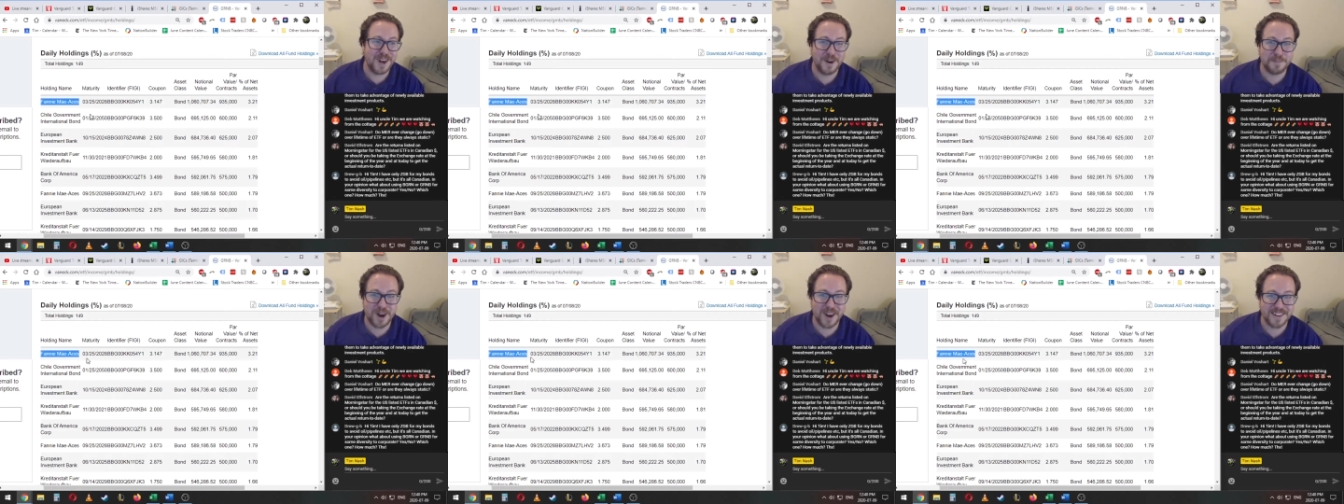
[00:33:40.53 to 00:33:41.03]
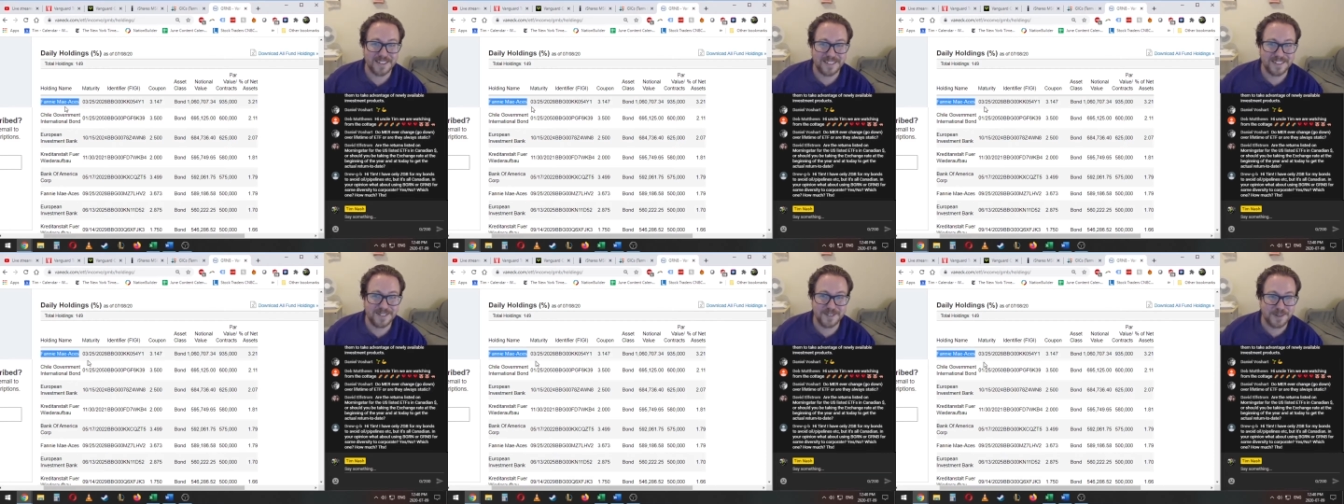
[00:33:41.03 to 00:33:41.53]
products.
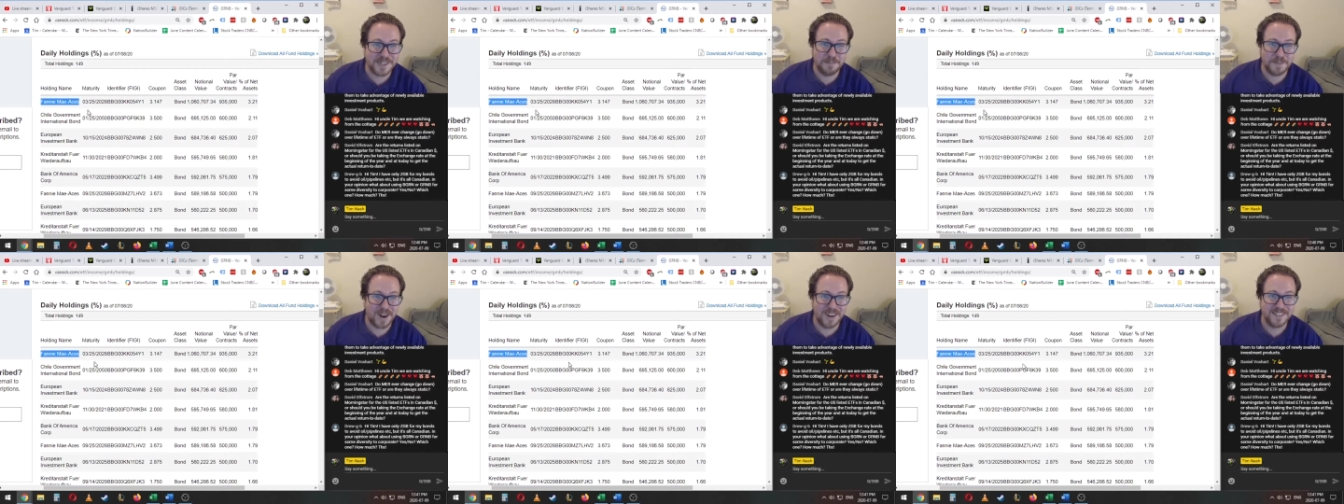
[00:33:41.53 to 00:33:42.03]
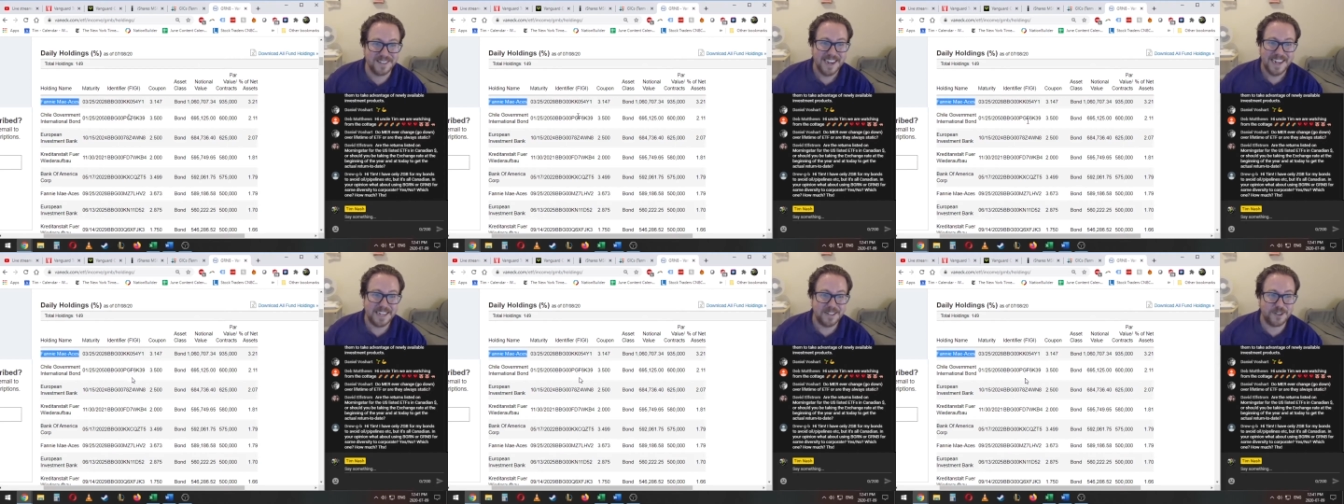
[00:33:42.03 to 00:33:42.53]
This is green bonds.
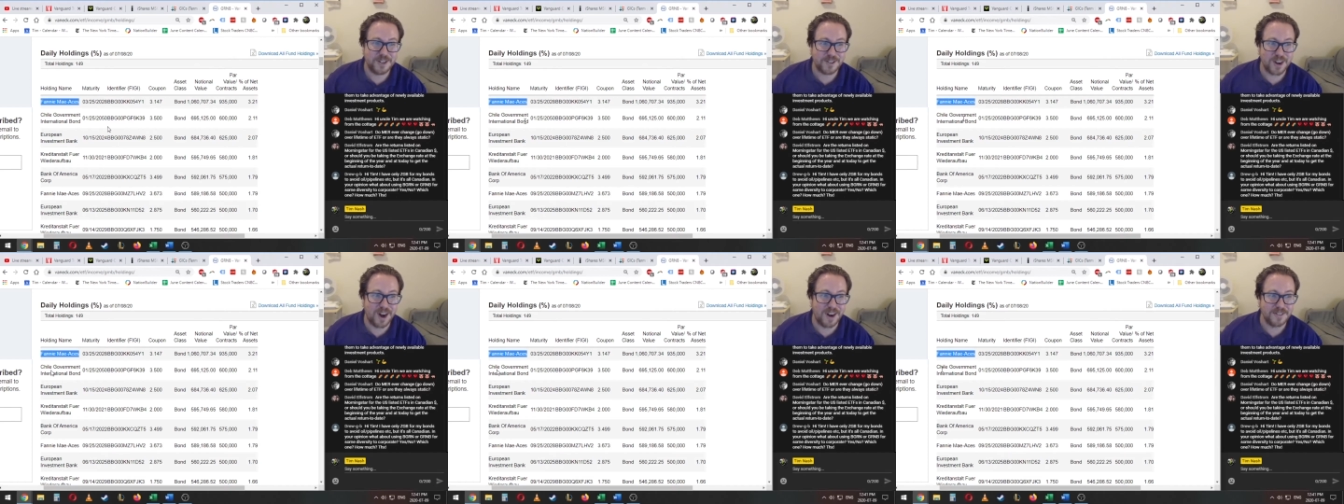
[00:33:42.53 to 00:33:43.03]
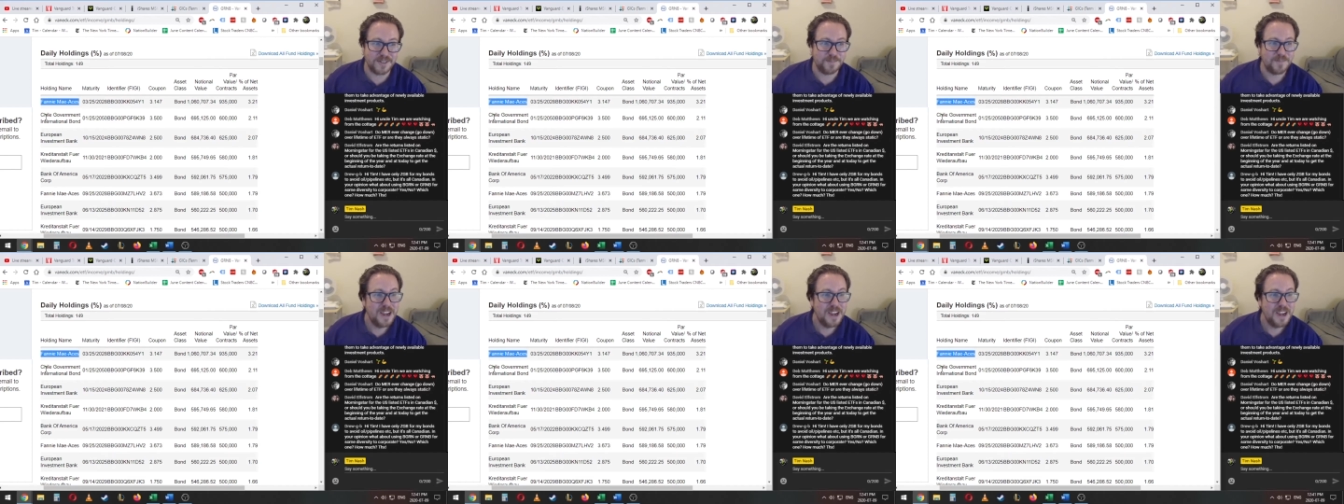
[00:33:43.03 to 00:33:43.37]
It's just awesome.